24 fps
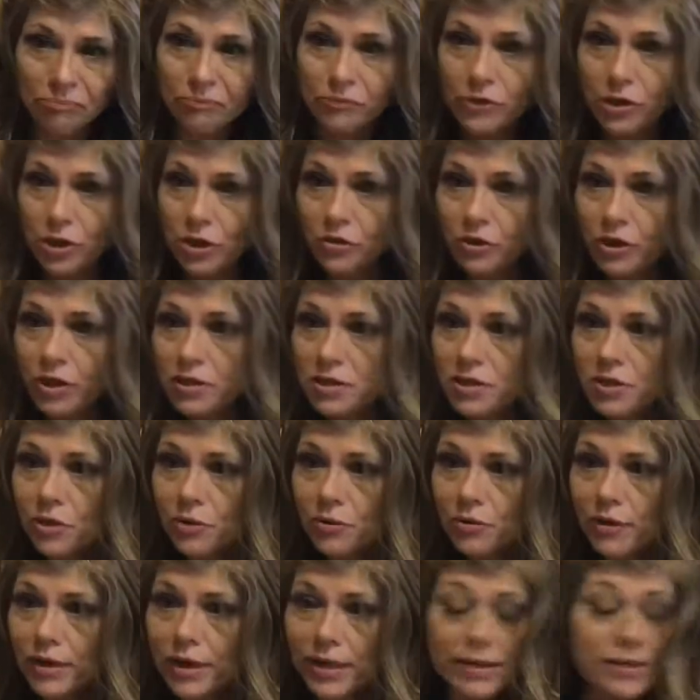You can do
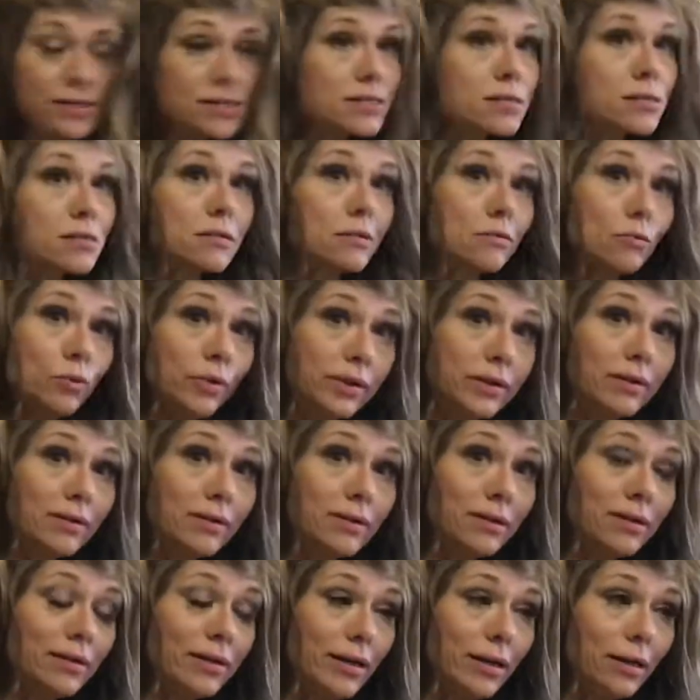this with a
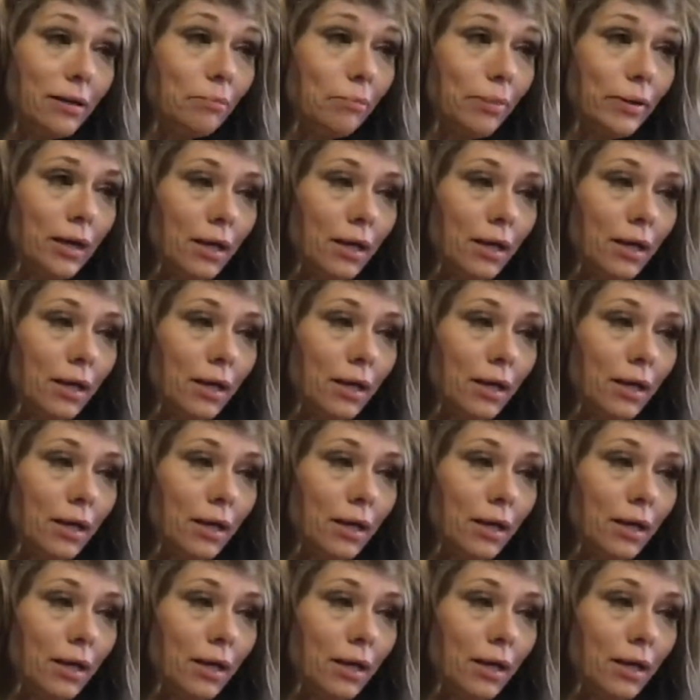clip.